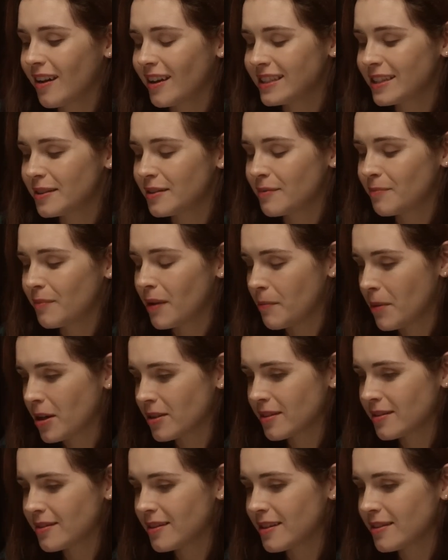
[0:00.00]
did my
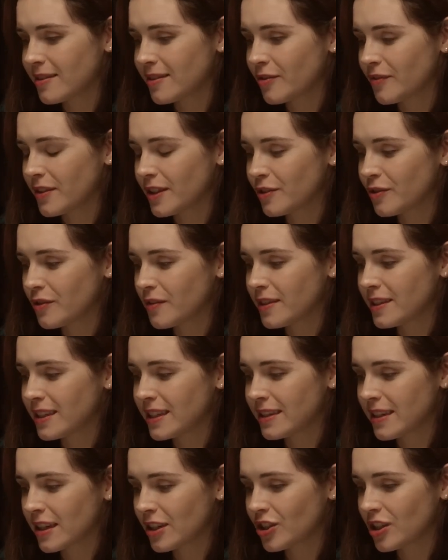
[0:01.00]
master's thesis on the history of the
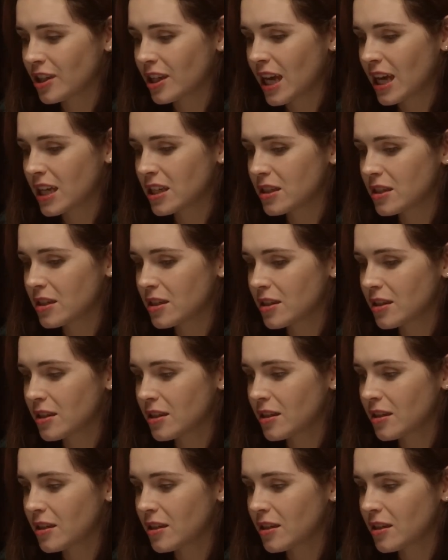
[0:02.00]
C-section, and